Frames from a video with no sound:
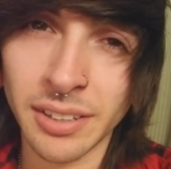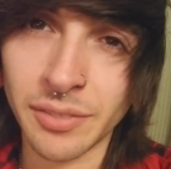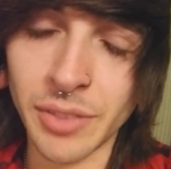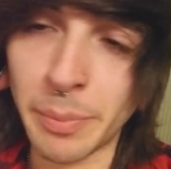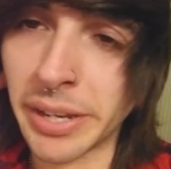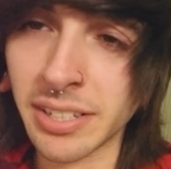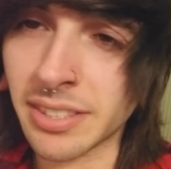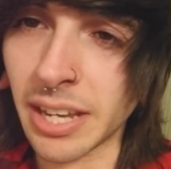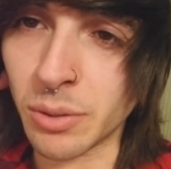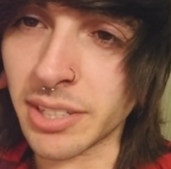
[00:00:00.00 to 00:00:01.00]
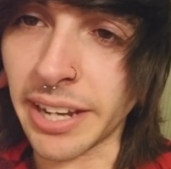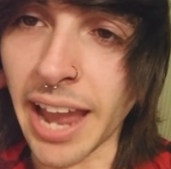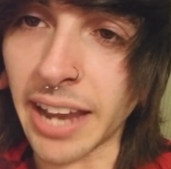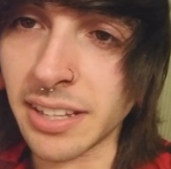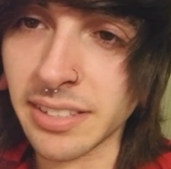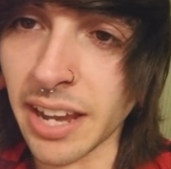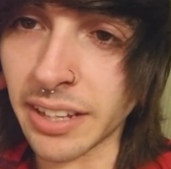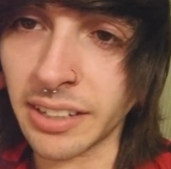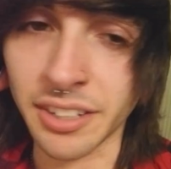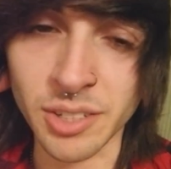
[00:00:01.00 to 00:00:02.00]
the biggest thing was like hacky
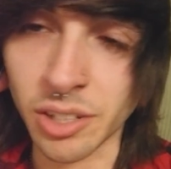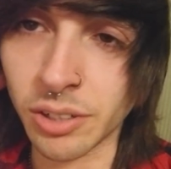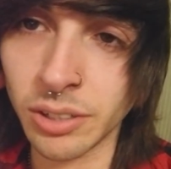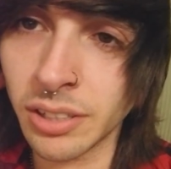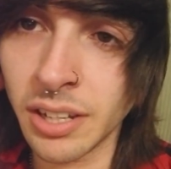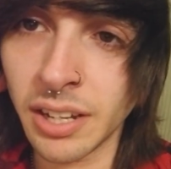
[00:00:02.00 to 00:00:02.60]
sacking in a circle,